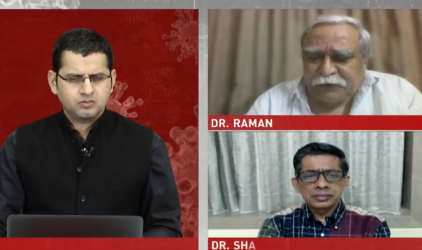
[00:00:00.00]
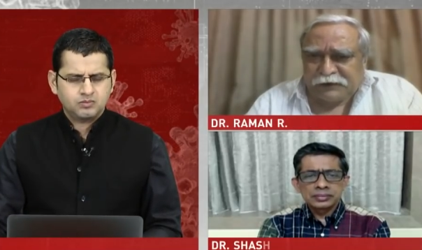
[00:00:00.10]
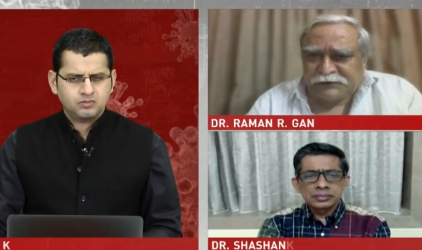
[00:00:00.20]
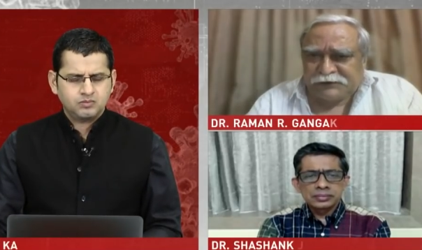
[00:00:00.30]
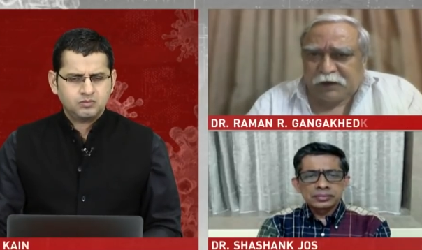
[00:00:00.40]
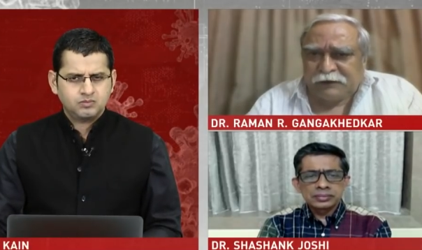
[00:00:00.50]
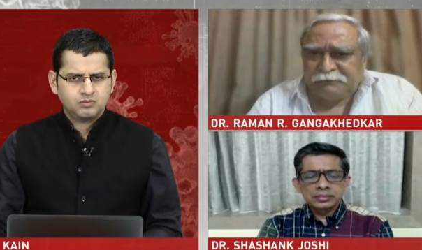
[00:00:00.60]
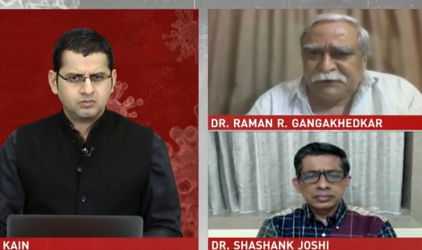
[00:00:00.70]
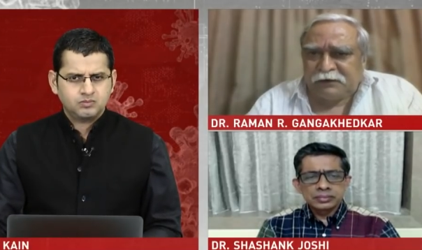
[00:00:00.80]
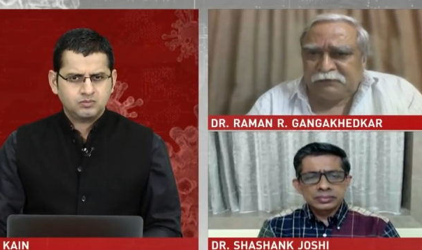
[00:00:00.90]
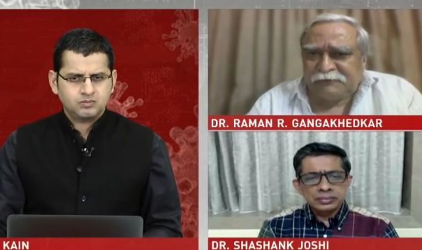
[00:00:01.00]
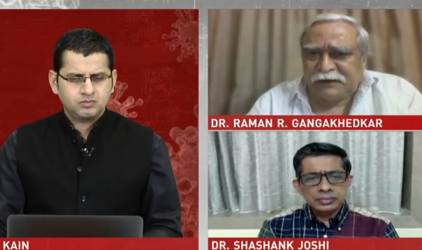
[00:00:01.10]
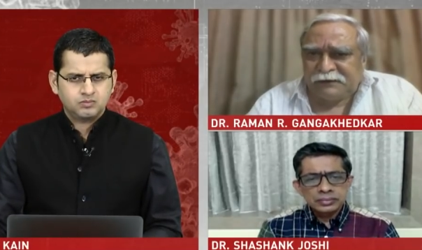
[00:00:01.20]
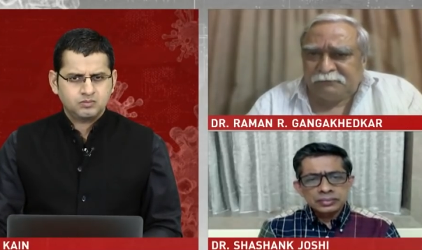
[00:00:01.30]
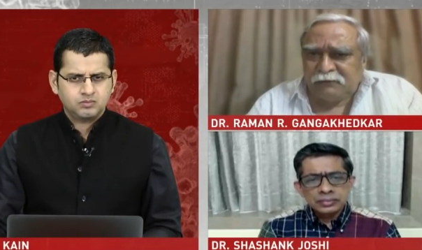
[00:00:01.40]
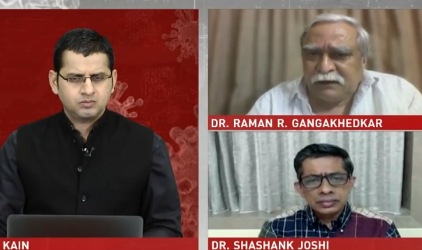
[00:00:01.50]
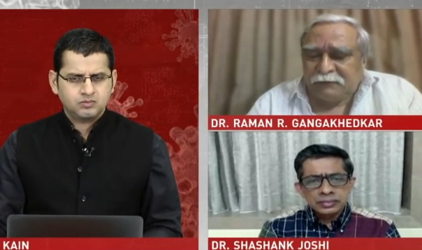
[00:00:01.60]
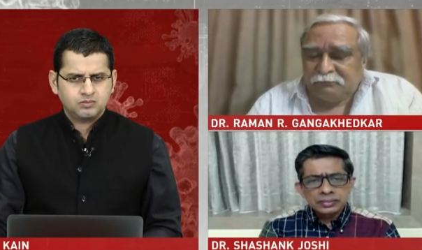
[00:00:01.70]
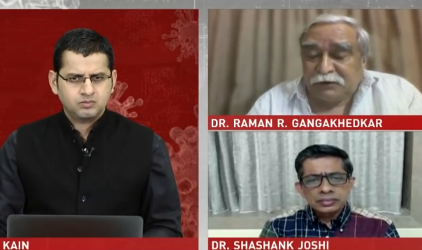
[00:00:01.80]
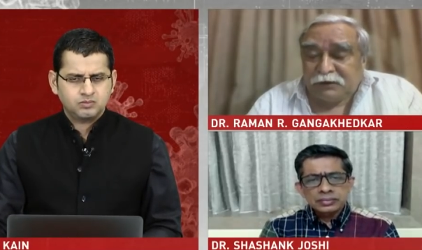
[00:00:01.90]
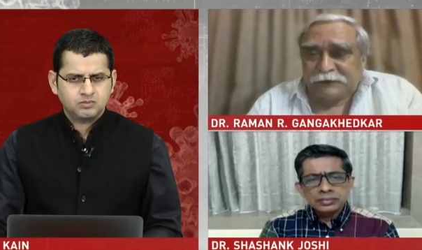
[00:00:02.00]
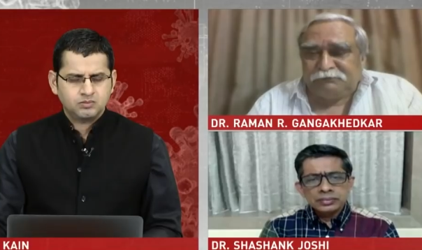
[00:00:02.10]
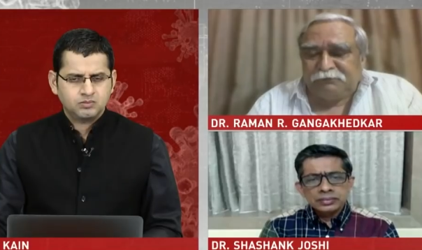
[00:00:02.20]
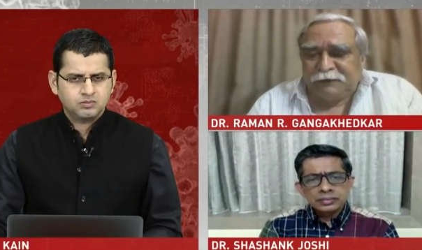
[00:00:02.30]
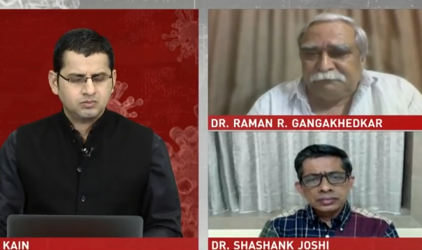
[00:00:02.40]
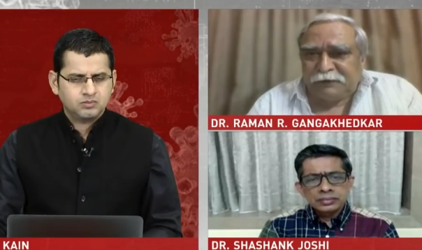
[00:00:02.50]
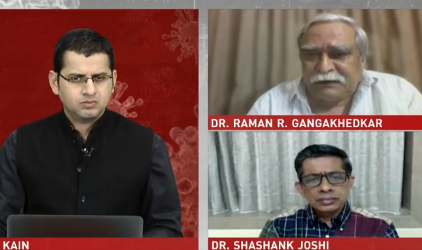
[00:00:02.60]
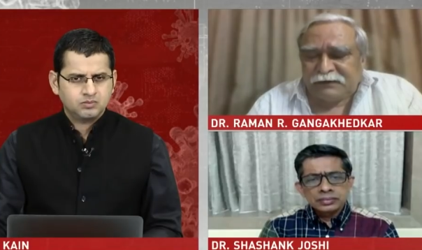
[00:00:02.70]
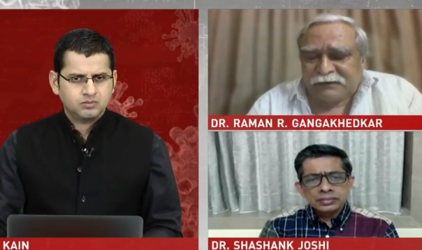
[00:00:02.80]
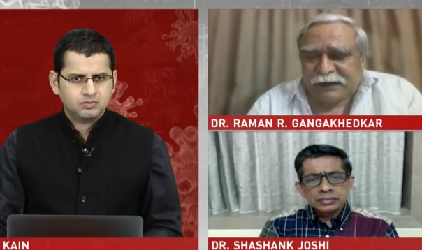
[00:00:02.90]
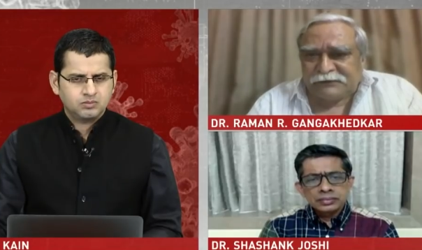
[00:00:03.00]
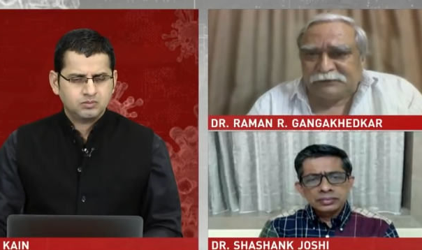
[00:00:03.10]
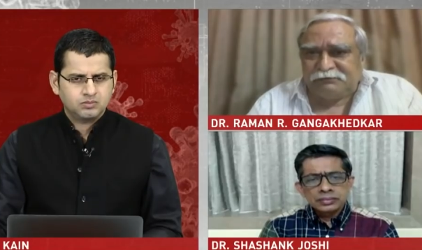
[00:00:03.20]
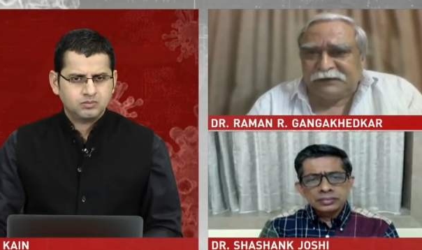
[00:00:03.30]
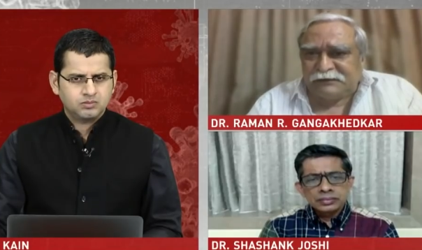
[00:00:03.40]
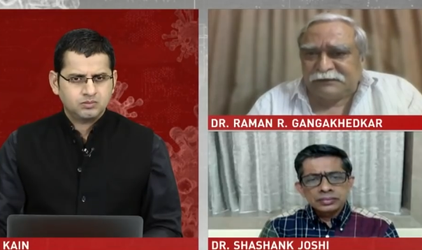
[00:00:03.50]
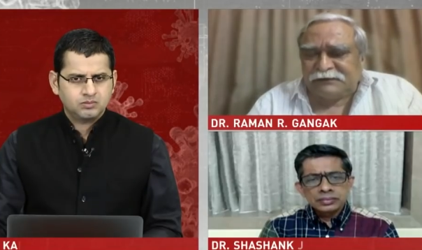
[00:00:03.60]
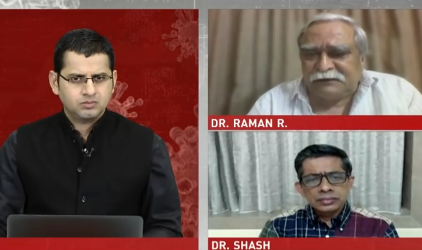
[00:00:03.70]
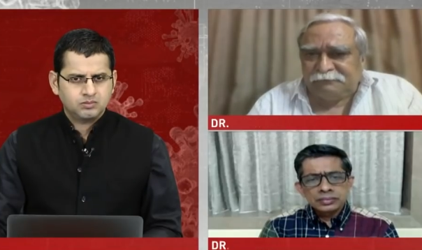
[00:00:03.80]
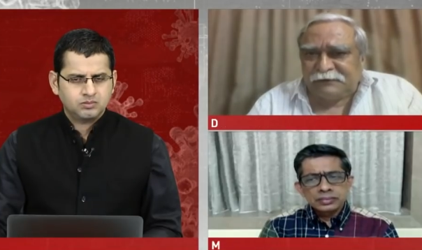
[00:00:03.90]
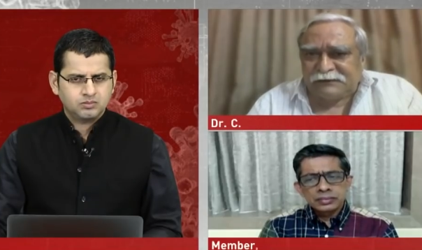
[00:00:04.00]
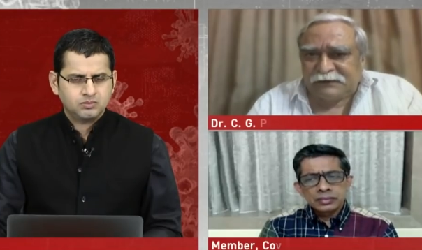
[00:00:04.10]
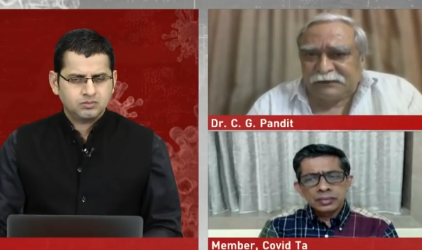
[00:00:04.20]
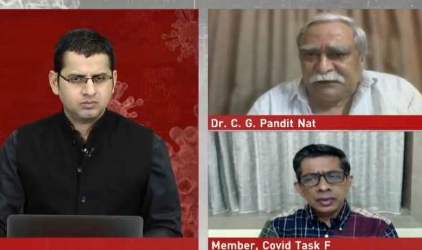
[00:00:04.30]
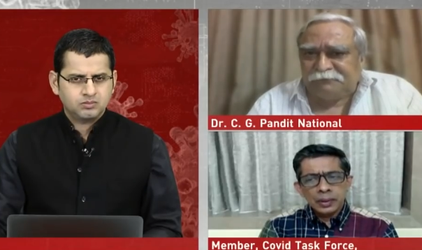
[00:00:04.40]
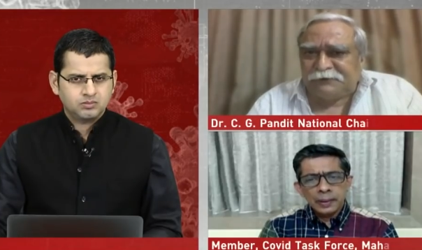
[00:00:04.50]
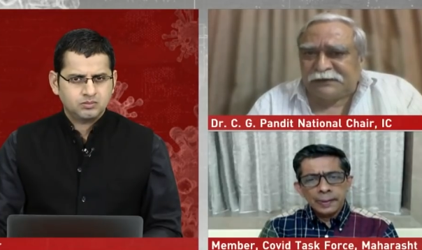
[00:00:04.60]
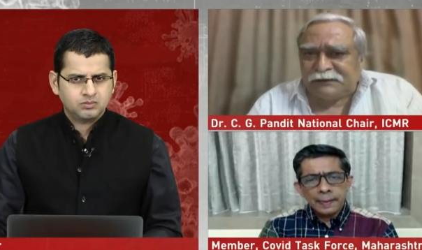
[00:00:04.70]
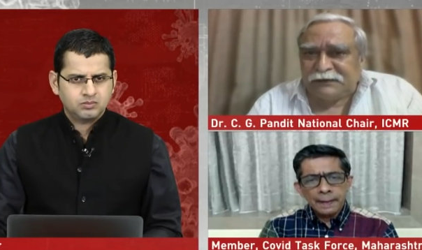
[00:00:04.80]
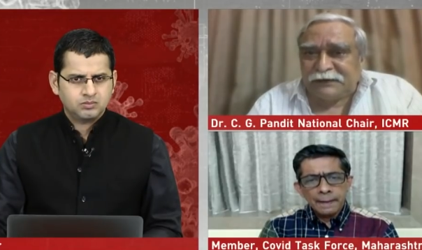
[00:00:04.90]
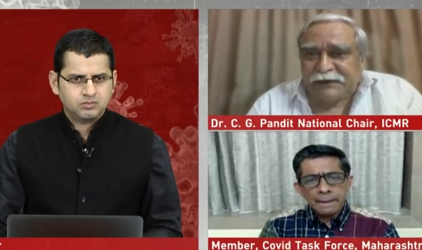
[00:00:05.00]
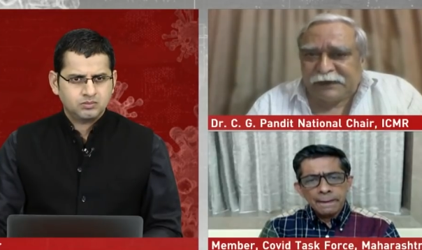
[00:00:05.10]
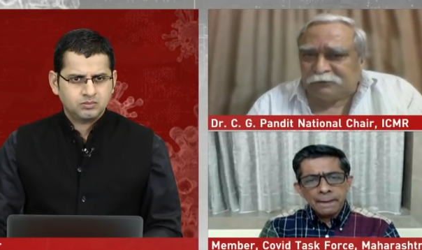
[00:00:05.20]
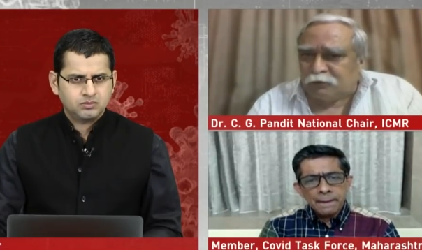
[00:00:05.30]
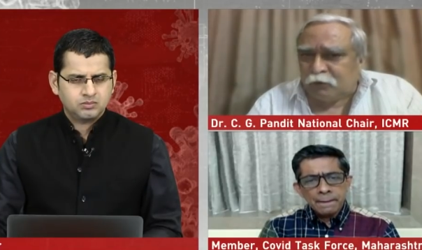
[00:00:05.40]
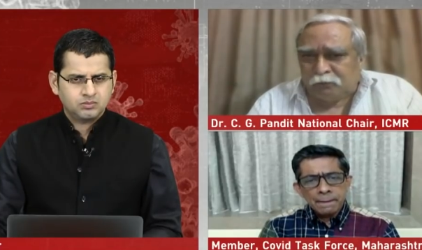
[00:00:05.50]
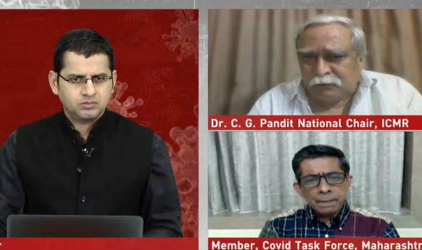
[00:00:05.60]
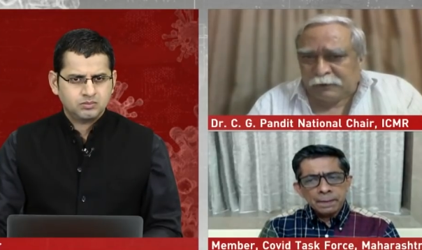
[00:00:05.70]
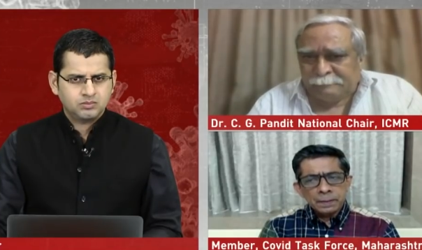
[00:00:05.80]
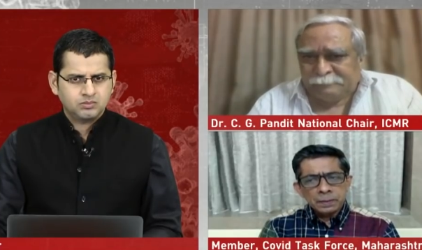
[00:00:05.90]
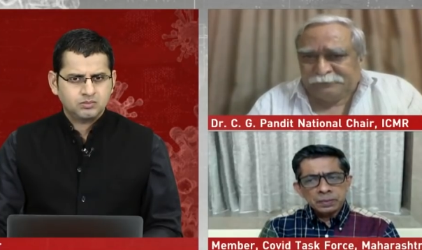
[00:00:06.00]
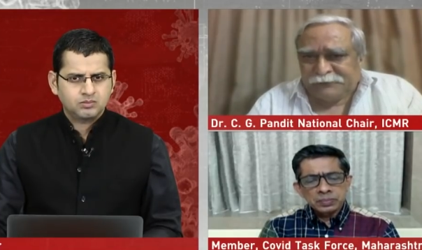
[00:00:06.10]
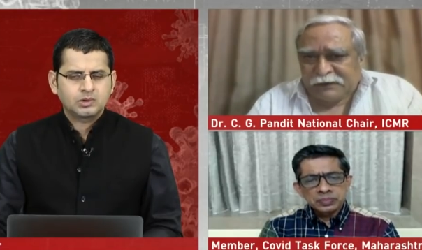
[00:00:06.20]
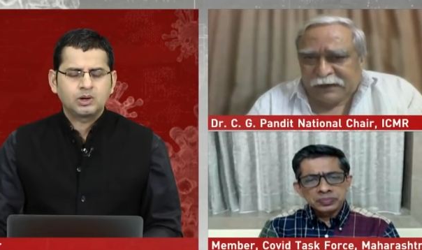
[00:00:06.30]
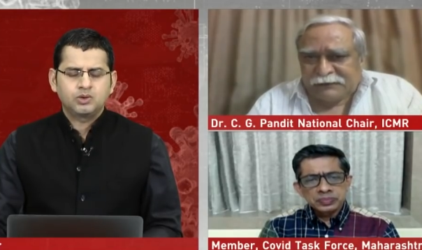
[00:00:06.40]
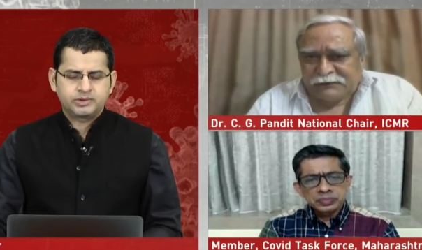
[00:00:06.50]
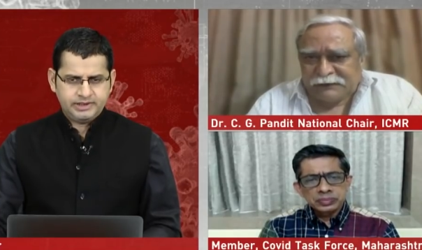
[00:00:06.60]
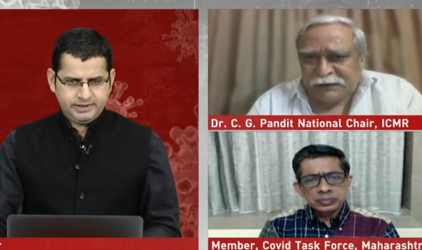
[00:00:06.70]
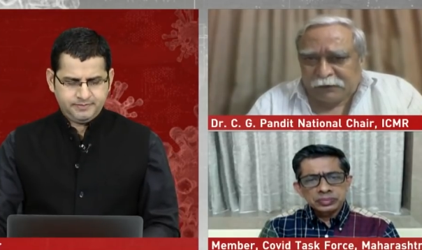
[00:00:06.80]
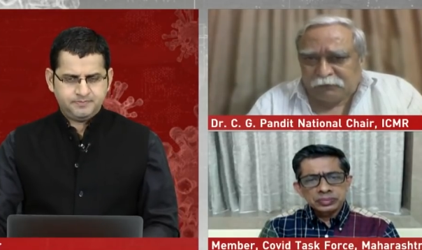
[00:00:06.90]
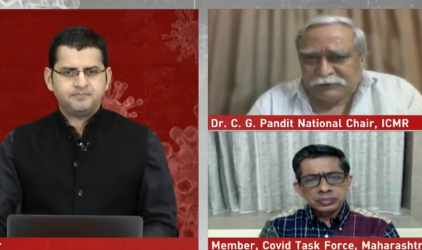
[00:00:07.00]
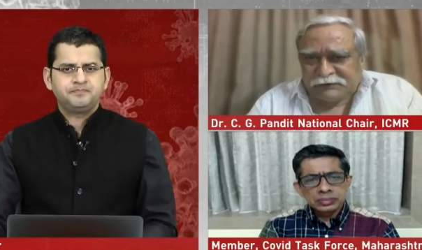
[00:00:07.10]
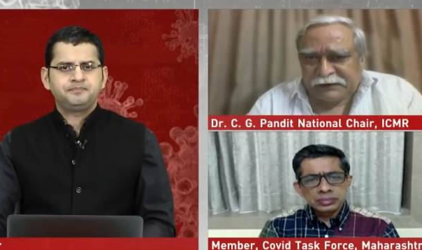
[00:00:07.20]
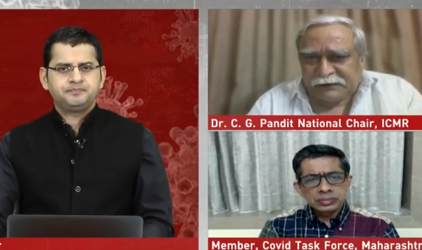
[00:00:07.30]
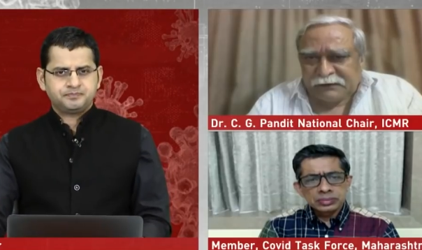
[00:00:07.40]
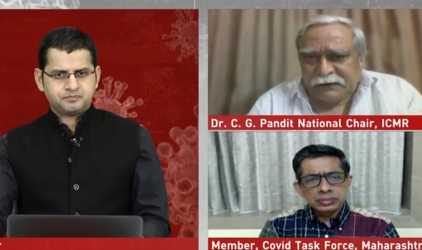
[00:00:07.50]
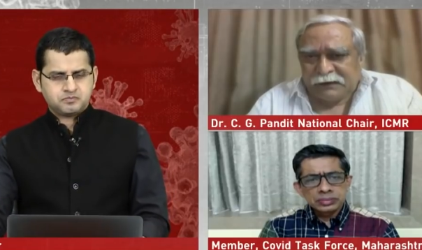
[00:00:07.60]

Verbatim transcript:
Speaker 1: for a short period of time, because people transmit this infection efficiently at home rather than outside.